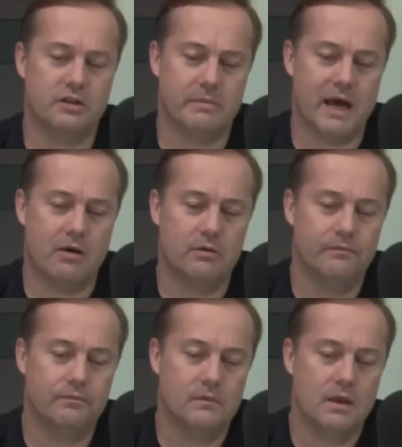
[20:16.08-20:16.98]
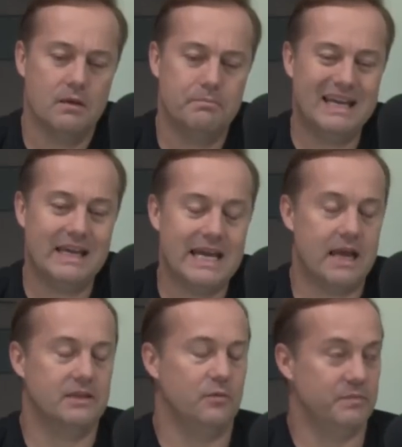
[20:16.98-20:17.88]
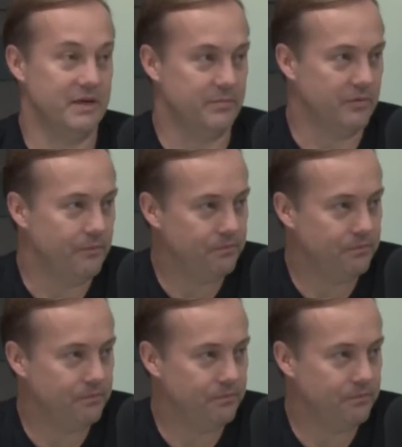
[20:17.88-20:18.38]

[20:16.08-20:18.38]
about being candid with people.